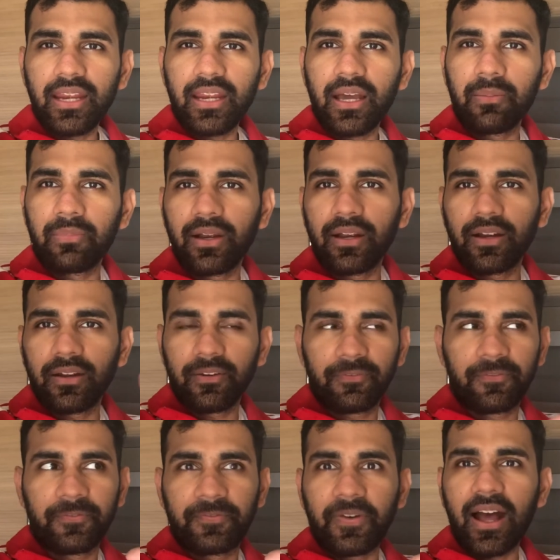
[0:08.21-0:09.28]
number
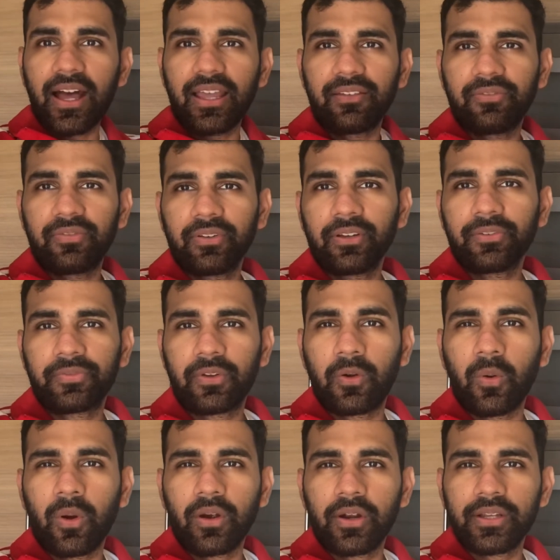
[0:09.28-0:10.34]
5 of
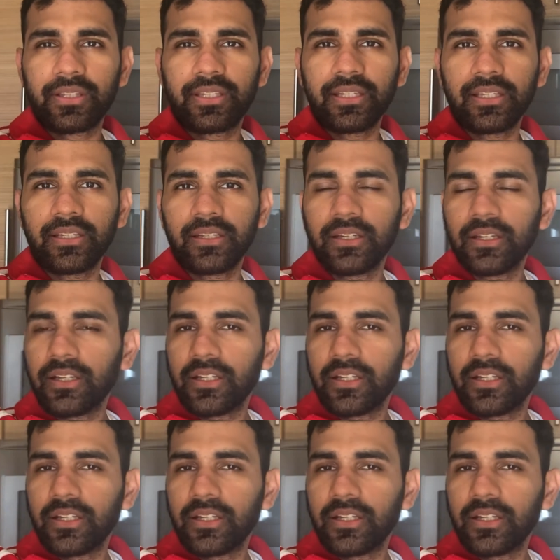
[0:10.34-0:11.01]
quarantine,